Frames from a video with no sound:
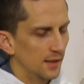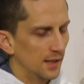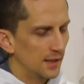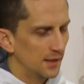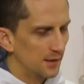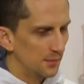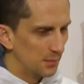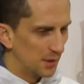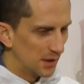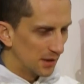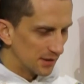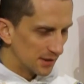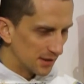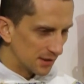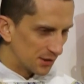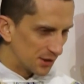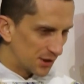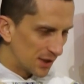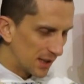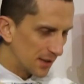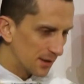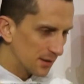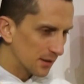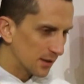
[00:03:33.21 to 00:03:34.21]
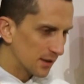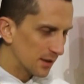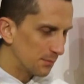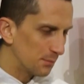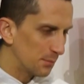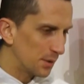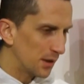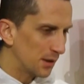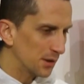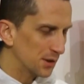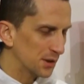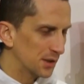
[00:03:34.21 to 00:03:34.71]
and it bears a gentle
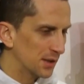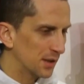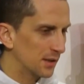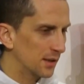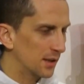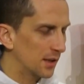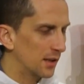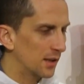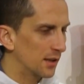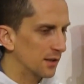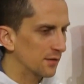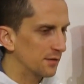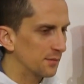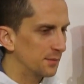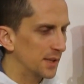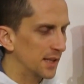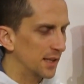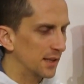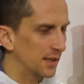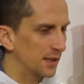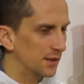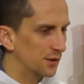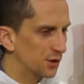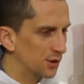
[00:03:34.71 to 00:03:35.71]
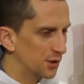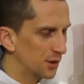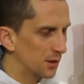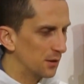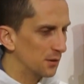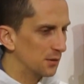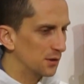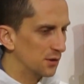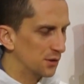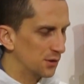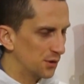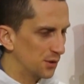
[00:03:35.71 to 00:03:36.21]
compulsion on the heart of Mary. It
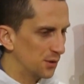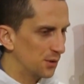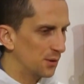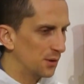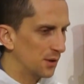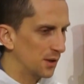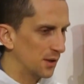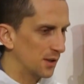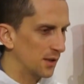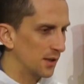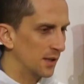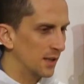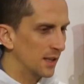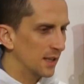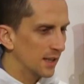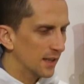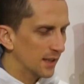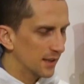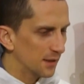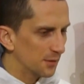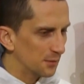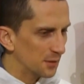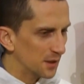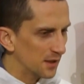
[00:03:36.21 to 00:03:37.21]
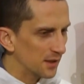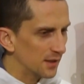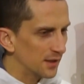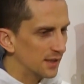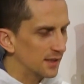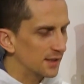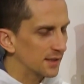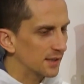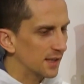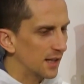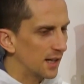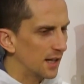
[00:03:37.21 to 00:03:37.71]
shows to her that we are
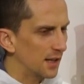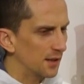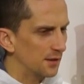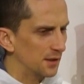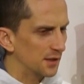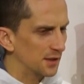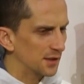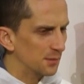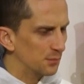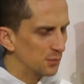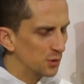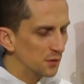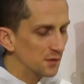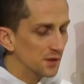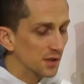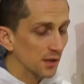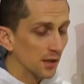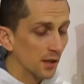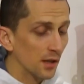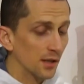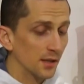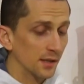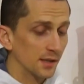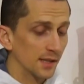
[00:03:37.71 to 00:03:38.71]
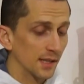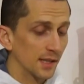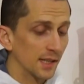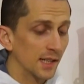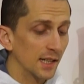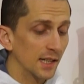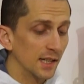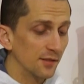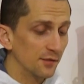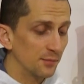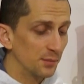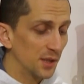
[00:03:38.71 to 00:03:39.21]
desirous. It moves her heart to
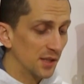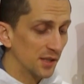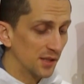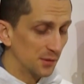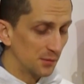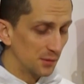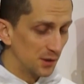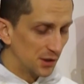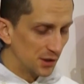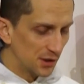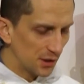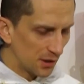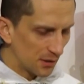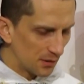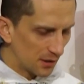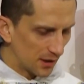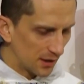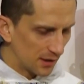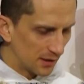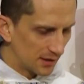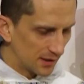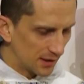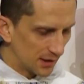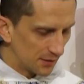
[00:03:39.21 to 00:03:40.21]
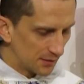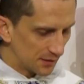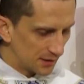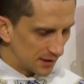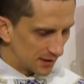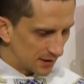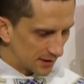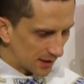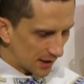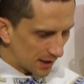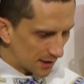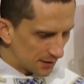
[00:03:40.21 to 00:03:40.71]
give because we show ourselves
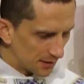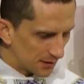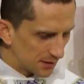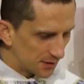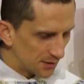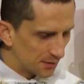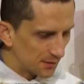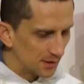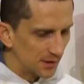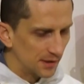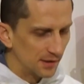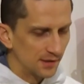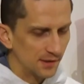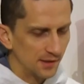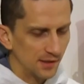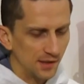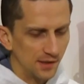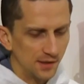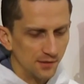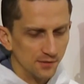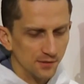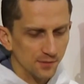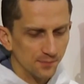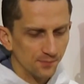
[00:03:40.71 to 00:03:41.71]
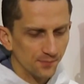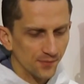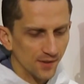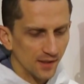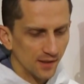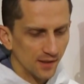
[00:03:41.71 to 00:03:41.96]
desirous to receive.